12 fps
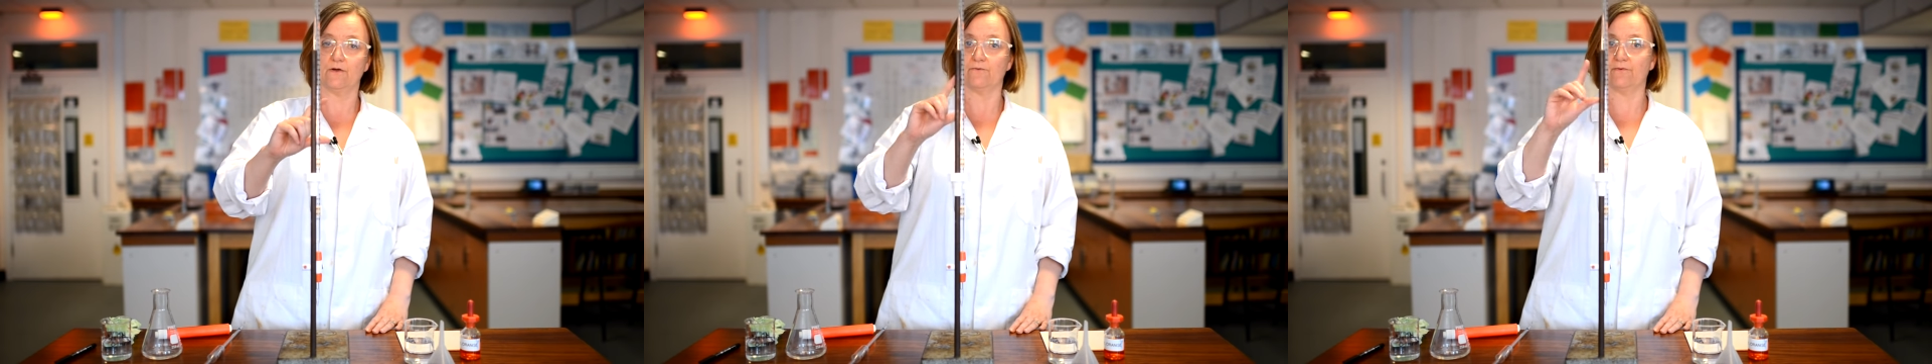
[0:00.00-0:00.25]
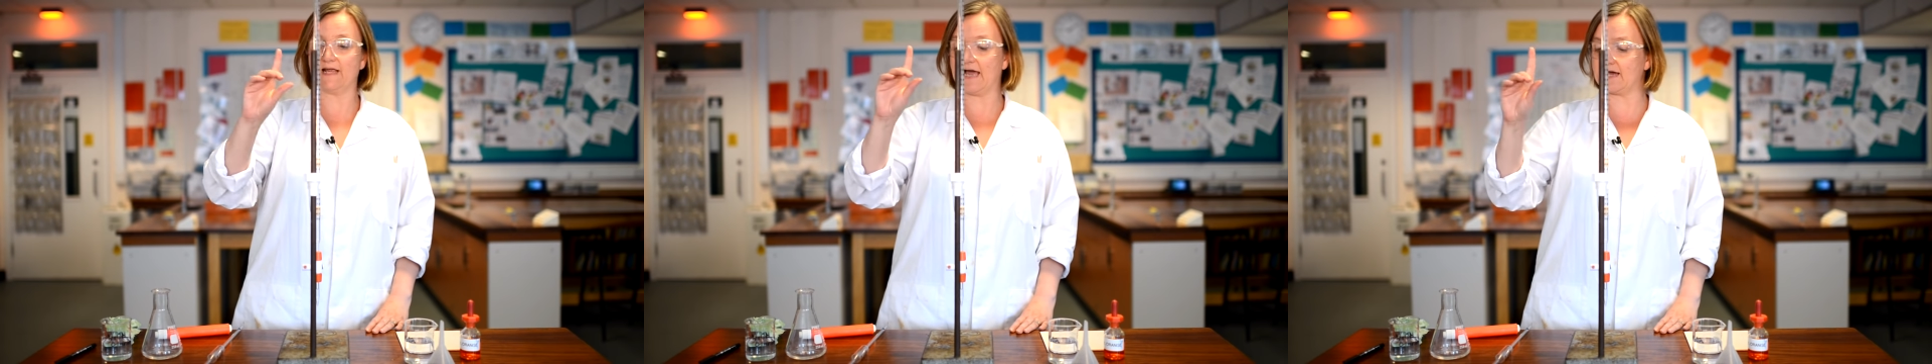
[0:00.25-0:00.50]

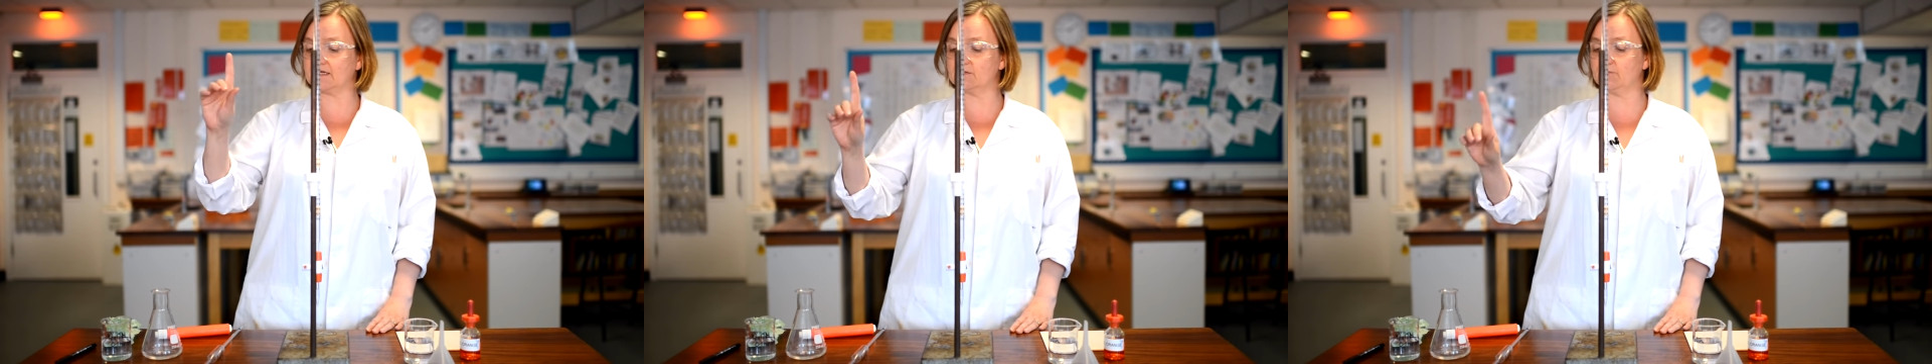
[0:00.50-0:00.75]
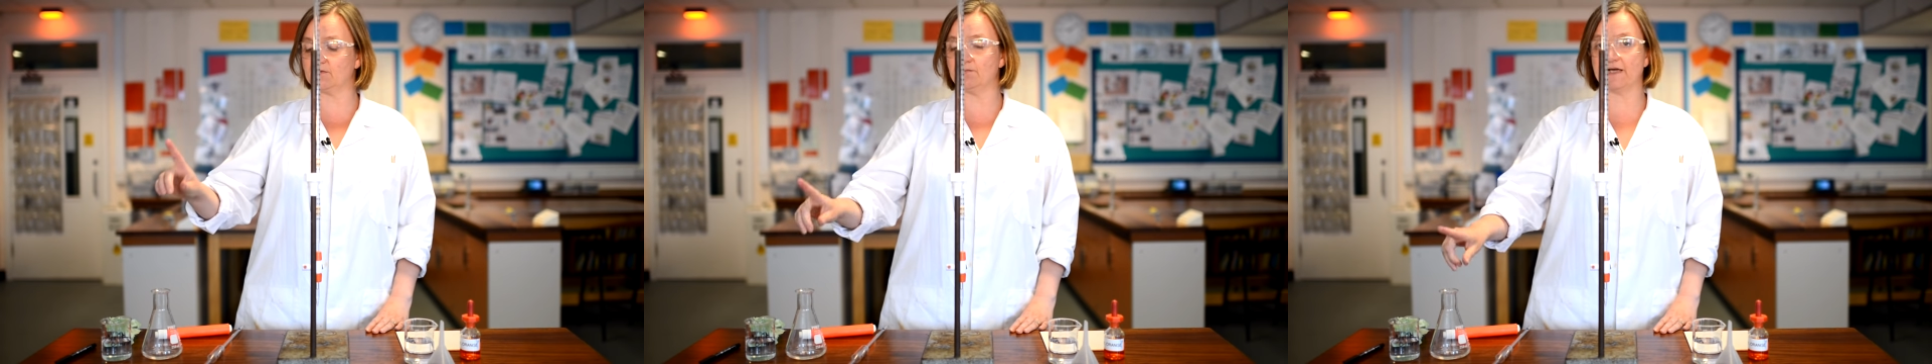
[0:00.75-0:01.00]

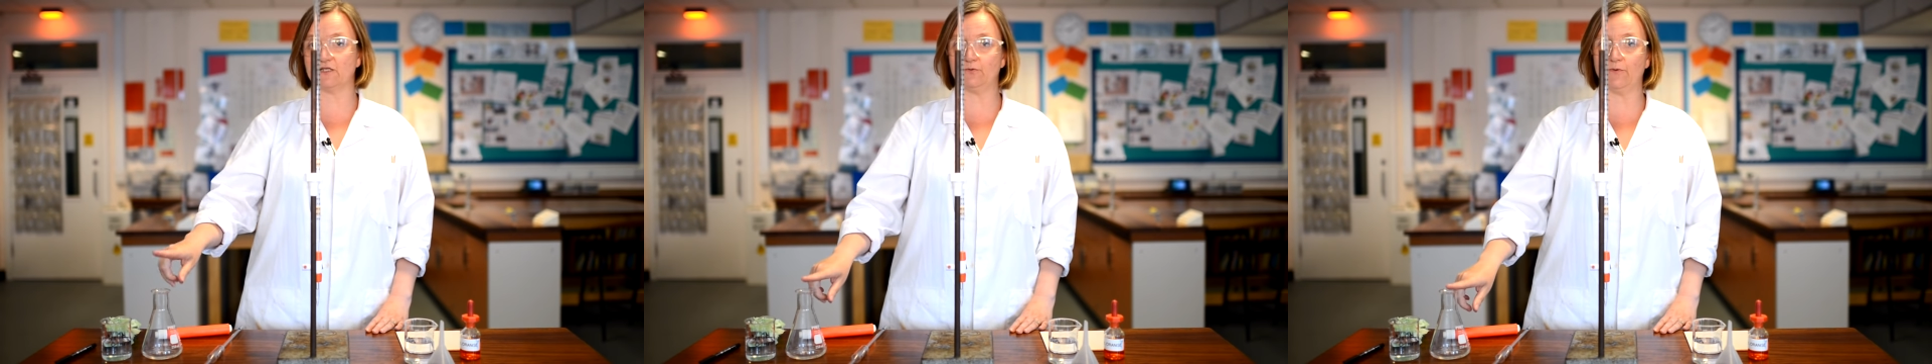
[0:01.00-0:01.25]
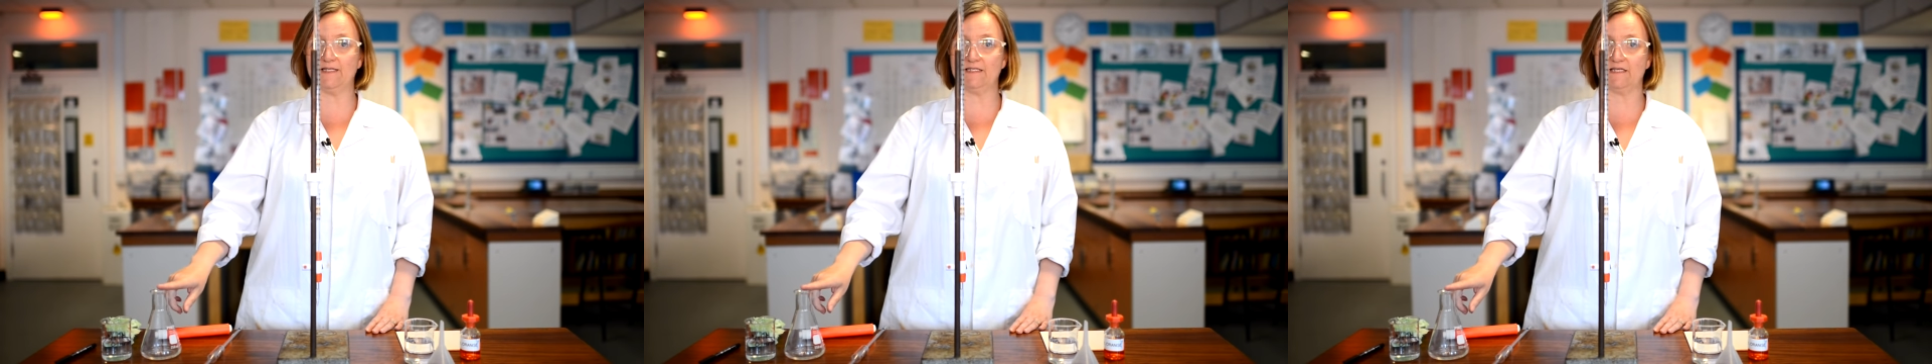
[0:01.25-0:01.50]
reacts with my
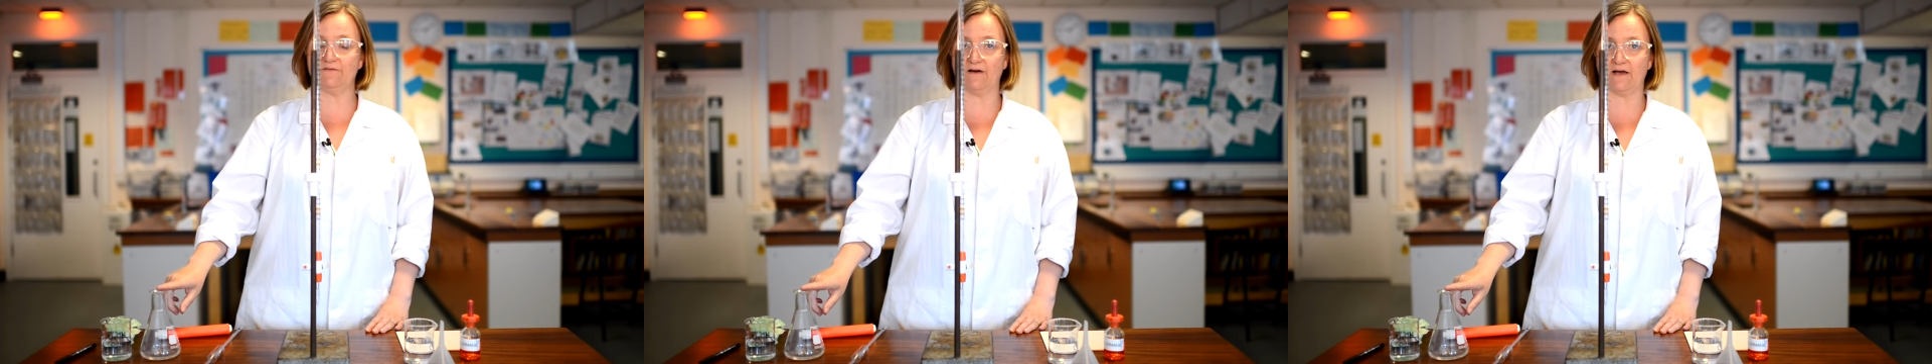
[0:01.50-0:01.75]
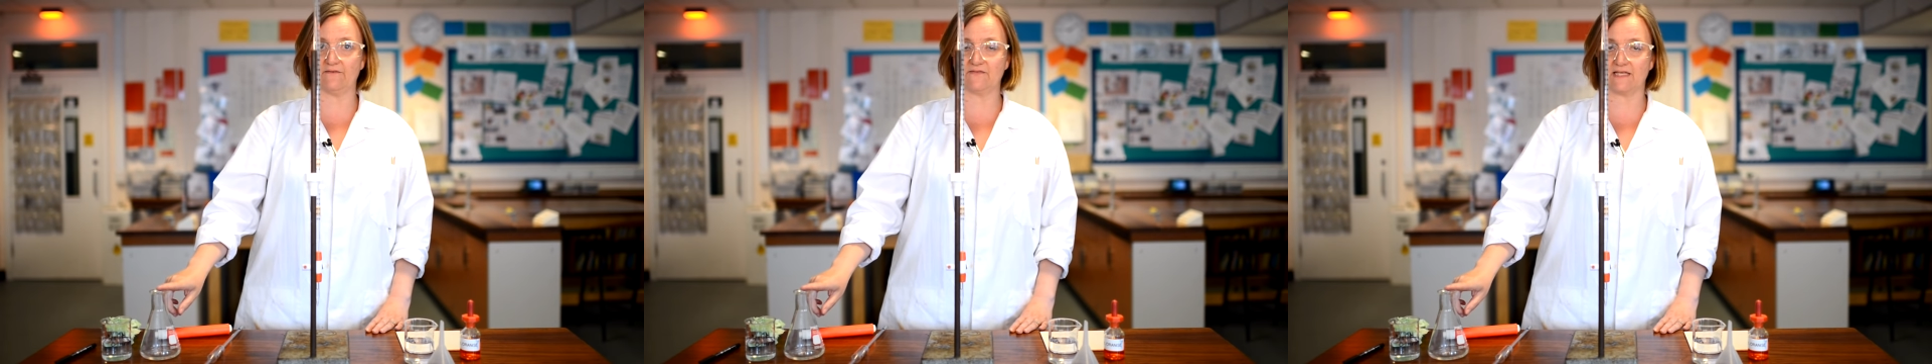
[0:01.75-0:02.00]

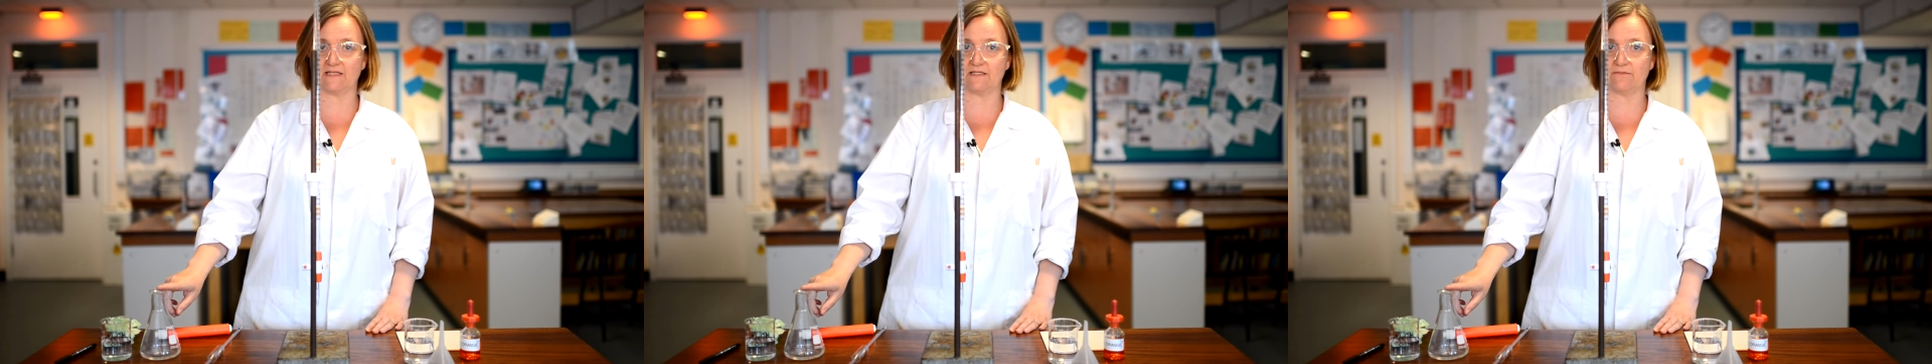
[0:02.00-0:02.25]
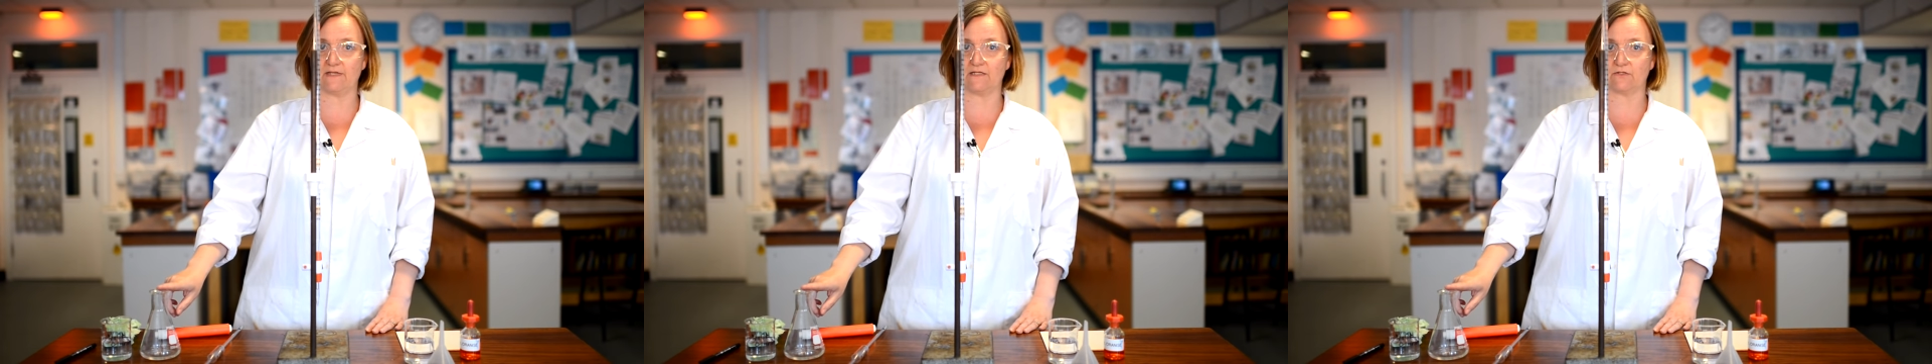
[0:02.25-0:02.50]
25
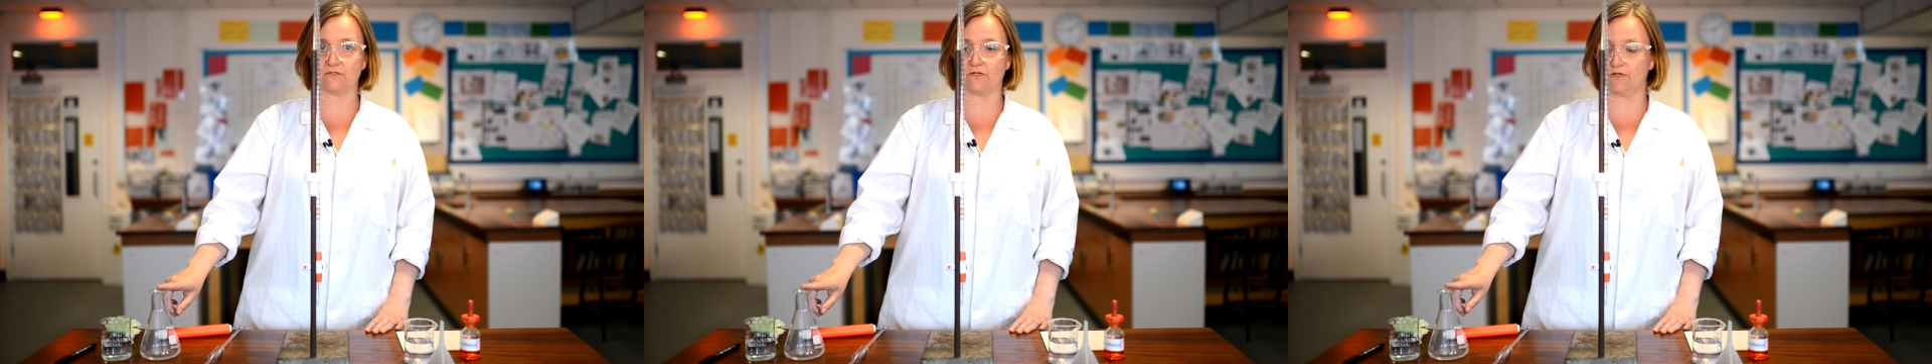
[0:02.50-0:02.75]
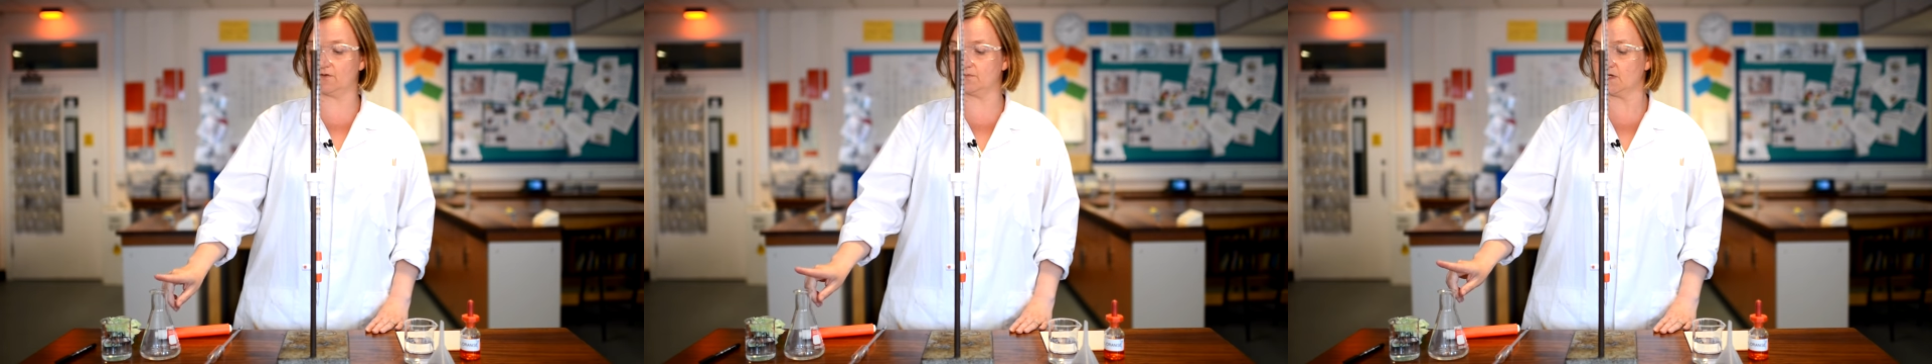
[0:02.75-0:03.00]
centimetres
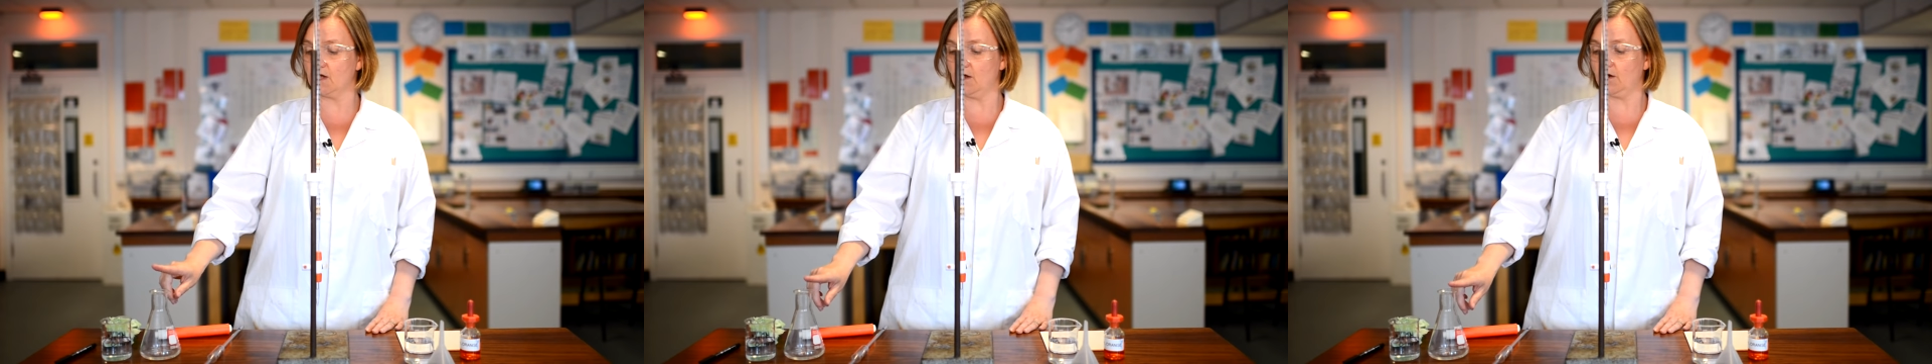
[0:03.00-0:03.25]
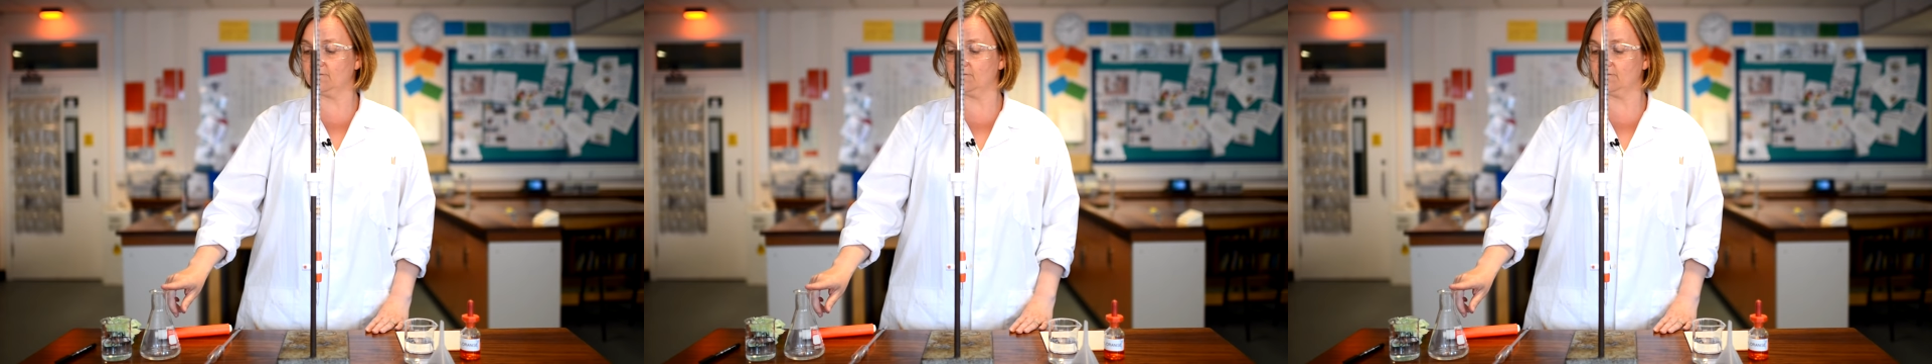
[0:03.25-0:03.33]
cubed